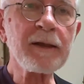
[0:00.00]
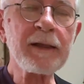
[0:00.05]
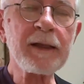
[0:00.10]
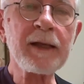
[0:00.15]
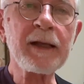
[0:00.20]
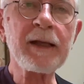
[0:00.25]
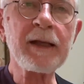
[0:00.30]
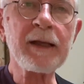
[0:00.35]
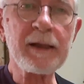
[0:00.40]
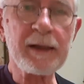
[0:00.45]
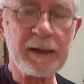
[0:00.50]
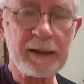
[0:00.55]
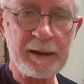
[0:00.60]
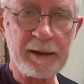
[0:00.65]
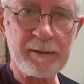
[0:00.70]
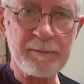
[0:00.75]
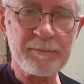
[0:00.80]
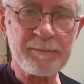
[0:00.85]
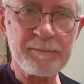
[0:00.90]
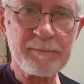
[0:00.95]
ditty.
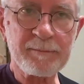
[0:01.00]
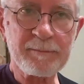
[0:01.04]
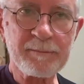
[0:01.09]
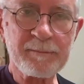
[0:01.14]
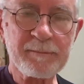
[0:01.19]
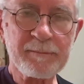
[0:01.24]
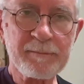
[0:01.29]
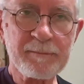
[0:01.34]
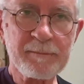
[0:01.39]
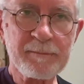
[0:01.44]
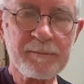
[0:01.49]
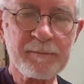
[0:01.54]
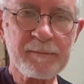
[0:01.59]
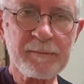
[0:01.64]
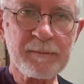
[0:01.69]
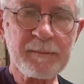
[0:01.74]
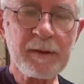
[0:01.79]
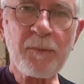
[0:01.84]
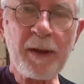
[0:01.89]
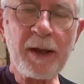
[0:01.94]

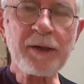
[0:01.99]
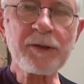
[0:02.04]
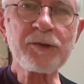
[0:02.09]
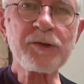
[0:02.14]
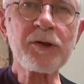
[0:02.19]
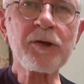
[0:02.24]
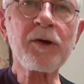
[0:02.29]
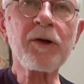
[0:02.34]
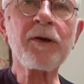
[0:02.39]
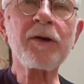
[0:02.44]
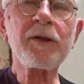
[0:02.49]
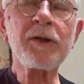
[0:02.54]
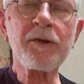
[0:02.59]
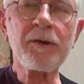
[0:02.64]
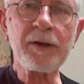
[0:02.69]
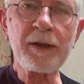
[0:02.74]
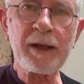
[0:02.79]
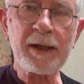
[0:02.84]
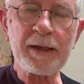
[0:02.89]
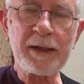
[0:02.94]
Make sure
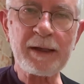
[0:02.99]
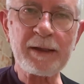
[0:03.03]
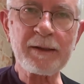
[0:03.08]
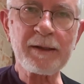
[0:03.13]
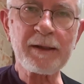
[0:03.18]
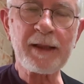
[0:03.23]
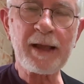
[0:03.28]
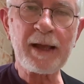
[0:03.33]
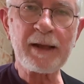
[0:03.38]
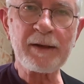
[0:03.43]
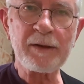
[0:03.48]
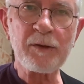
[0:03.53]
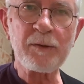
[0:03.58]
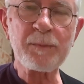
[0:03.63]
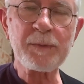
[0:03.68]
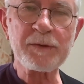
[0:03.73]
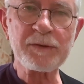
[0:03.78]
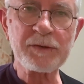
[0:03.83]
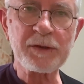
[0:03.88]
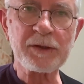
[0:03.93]
you're getting to that new
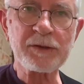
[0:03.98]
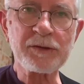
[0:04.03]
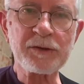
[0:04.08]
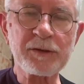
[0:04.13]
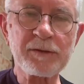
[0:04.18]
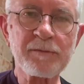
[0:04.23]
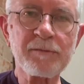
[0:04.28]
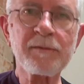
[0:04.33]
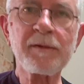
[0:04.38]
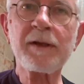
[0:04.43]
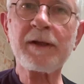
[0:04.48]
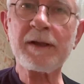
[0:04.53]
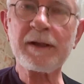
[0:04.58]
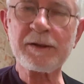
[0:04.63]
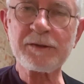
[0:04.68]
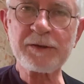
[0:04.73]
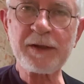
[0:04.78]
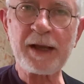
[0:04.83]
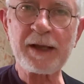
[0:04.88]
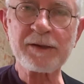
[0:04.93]
position, in
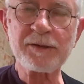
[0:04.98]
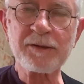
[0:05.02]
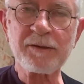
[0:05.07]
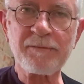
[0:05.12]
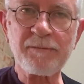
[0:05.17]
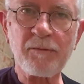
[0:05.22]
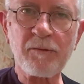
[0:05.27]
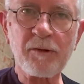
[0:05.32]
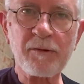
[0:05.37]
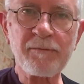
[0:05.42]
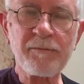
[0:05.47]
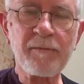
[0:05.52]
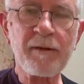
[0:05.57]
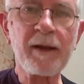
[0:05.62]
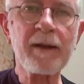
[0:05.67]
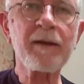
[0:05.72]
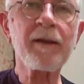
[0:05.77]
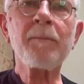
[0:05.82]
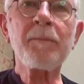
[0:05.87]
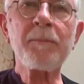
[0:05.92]
this case the 4th
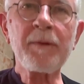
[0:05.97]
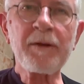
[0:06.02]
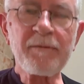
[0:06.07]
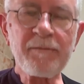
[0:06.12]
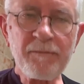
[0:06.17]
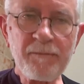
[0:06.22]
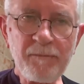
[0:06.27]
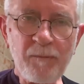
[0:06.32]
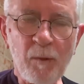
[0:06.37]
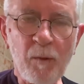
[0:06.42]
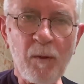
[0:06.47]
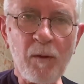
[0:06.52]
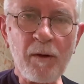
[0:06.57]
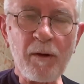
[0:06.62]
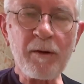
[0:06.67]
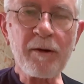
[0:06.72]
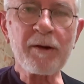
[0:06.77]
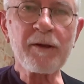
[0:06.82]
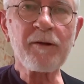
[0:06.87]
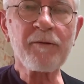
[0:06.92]
fret,
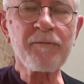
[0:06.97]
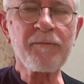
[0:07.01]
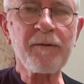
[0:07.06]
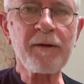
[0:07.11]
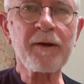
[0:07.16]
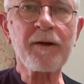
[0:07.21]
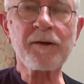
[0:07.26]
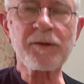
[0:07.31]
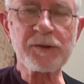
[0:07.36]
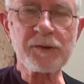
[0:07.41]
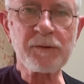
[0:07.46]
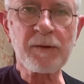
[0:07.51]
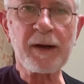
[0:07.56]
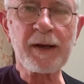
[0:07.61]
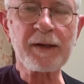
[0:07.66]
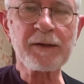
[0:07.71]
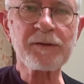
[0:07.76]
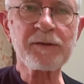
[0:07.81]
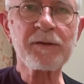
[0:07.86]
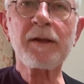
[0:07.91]
before your finger
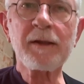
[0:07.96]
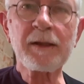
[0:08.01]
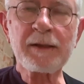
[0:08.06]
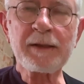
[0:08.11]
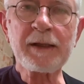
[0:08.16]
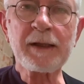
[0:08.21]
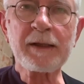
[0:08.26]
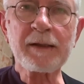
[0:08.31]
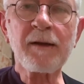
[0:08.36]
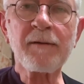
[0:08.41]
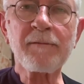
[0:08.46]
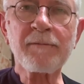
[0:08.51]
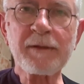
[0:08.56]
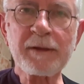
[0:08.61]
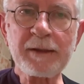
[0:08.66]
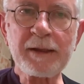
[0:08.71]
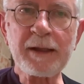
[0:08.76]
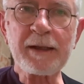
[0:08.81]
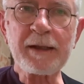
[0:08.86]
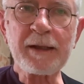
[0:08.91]
strikes the dit of the
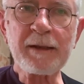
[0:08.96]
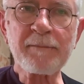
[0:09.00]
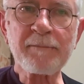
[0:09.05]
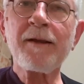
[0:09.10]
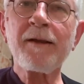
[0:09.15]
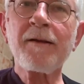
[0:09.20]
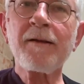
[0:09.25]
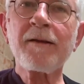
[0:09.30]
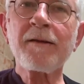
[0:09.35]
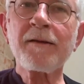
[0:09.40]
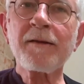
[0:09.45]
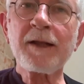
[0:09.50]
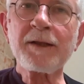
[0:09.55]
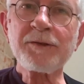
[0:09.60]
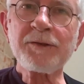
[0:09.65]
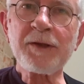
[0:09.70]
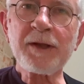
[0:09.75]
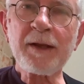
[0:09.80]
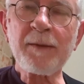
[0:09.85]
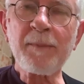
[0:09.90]
ditty.
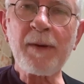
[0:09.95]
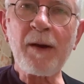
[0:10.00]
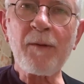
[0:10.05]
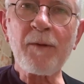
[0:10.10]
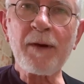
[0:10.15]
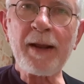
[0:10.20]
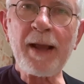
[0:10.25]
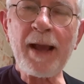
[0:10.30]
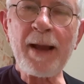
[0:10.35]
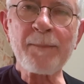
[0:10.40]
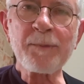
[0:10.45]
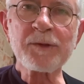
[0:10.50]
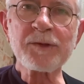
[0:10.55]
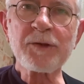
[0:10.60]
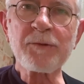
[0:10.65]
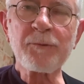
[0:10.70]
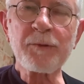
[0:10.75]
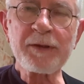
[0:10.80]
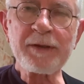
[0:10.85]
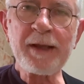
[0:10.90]
Let's think about what happens
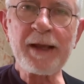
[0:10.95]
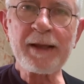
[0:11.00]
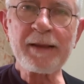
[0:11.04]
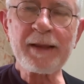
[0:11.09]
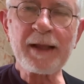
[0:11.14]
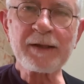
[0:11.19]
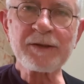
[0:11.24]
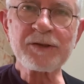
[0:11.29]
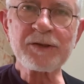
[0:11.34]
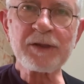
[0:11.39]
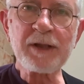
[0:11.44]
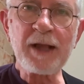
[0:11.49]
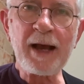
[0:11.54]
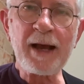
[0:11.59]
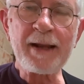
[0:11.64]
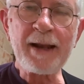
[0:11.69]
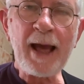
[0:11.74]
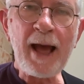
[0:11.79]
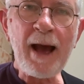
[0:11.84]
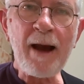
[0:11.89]
if we take that
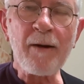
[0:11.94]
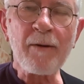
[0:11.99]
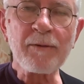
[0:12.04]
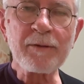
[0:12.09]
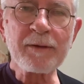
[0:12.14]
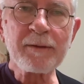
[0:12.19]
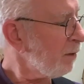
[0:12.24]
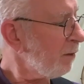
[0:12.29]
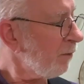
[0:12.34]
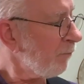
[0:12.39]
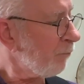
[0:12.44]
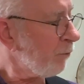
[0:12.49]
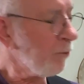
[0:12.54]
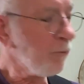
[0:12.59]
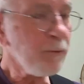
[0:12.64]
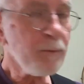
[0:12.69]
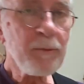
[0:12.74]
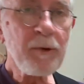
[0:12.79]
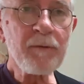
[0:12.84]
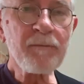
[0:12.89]
slide out. If we
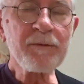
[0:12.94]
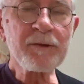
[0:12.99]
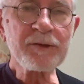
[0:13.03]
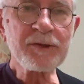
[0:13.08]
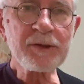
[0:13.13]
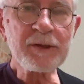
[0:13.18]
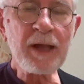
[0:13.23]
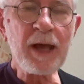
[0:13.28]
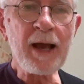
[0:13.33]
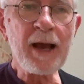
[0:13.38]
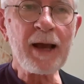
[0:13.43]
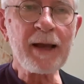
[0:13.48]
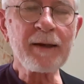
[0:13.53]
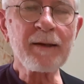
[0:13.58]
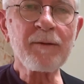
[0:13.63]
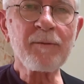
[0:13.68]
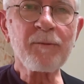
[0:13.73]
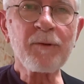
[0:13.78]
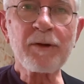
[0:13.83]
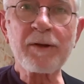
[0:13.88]
remove the
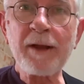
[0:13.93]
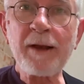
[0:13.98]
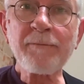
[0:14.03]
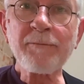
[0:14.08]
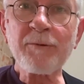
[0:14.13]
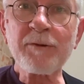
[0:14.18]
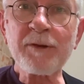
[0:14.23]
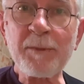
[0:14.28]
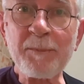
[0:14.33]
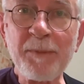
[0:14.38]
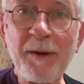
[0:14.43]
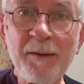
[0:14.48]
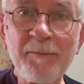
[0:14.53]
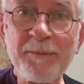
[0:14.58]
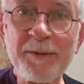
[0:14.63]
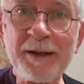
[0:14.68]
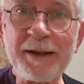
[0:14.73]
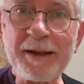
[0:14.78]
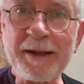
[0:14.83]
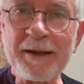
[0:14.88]
slide, we're left with a bum
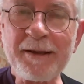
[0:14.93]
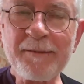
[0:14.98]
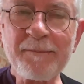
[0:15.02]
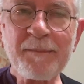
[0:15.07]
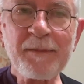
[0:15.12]
ditty,